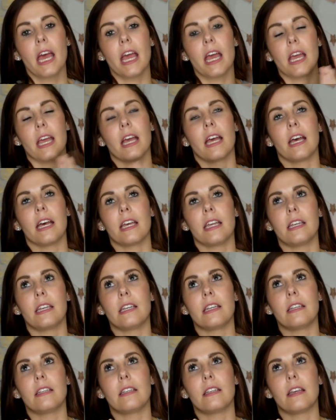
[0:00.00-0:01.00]

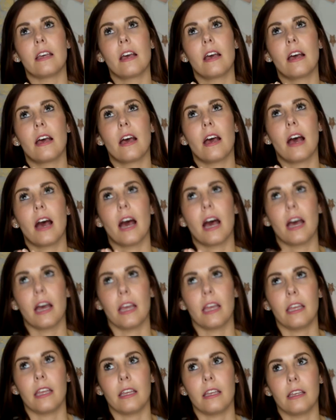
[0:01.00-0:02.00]
And
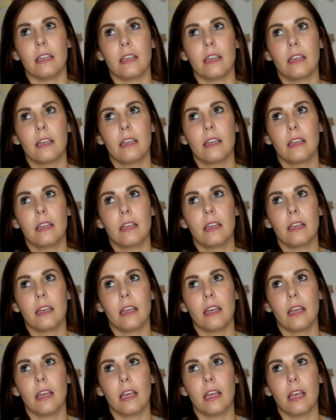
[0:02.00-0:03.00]
I
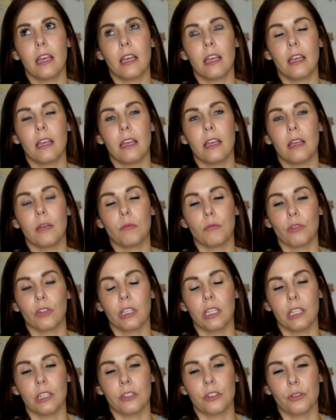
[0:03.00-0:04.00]
am
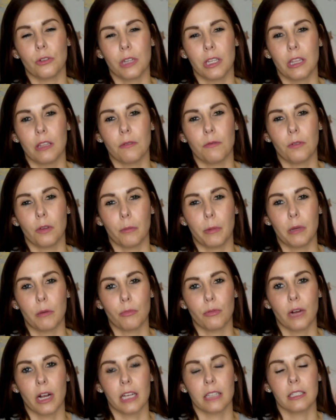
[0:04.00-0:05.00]
really enjoying the filming
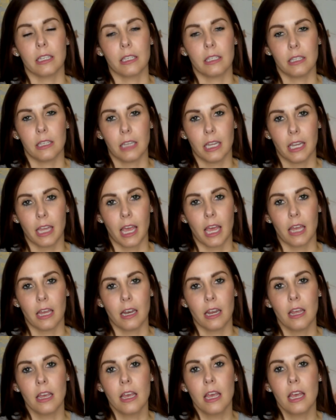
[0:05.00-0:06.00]
process
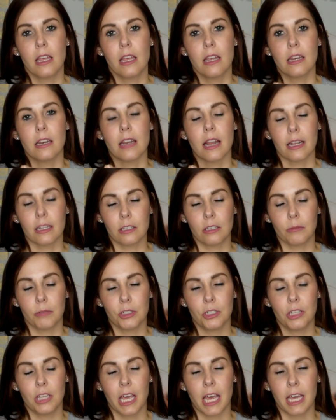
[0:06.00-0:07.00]
again. Not so
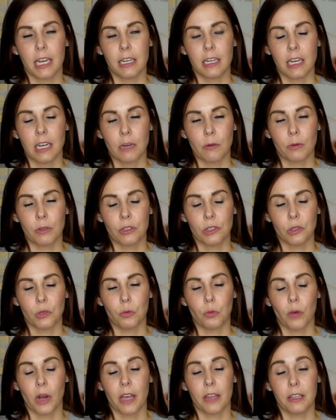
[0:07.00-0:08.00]
much the editing, which
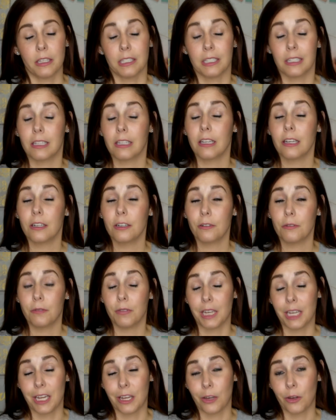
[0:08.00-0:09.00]
is why the declutter
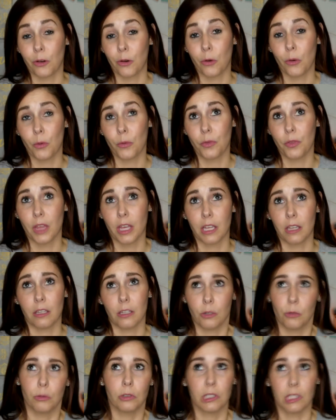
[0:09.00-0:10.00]
video that
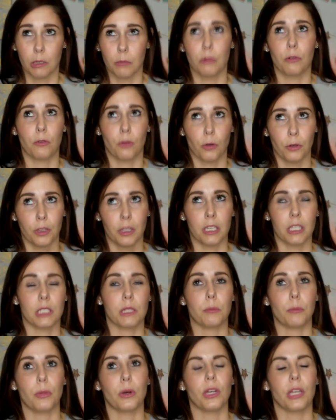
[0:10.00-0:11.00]
you will see before
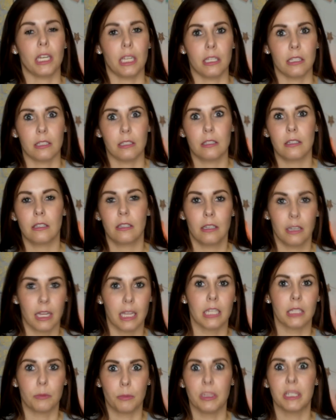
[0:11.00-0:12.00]
this, but
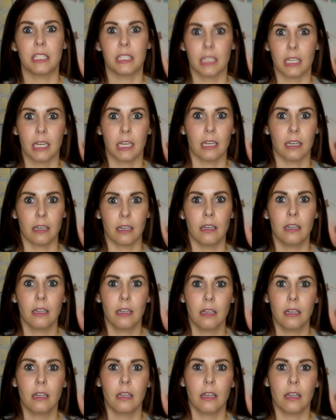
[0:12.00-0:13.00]
it's been sitting
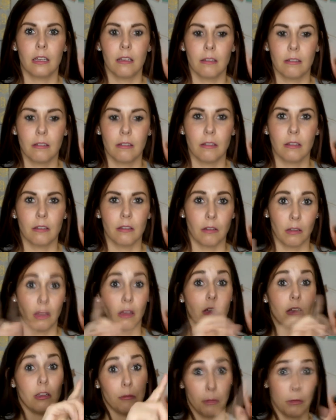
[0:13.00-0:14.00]

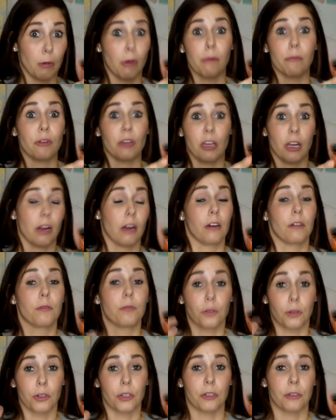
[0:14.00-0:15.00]
in my memory card
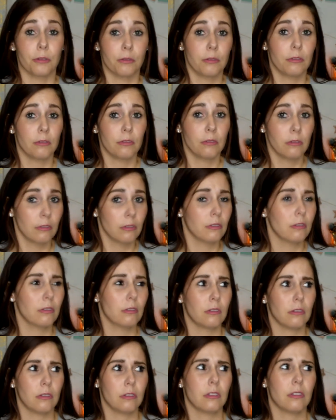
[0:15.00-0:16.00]
for
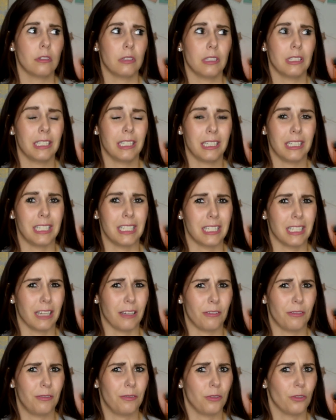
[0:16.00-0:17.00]
at least
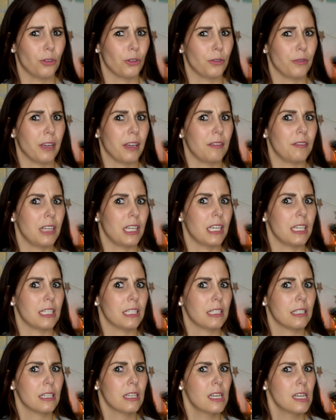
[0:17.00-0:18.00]
like 4 or 5
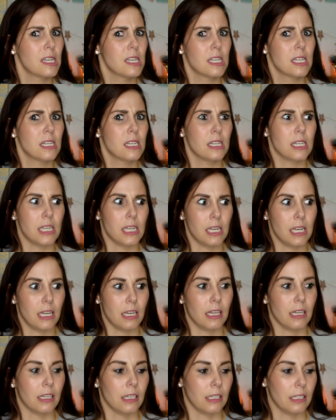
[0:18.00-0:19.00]
days.
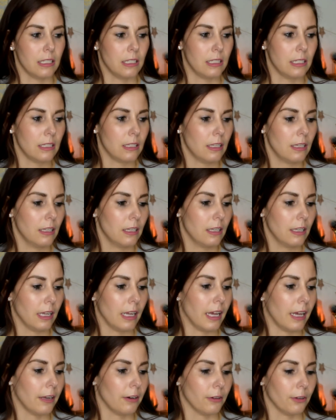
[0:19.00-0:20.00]
And
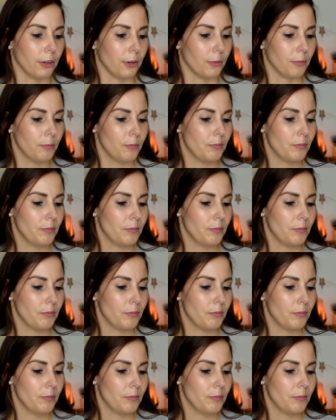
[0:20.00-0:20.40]
I don't know.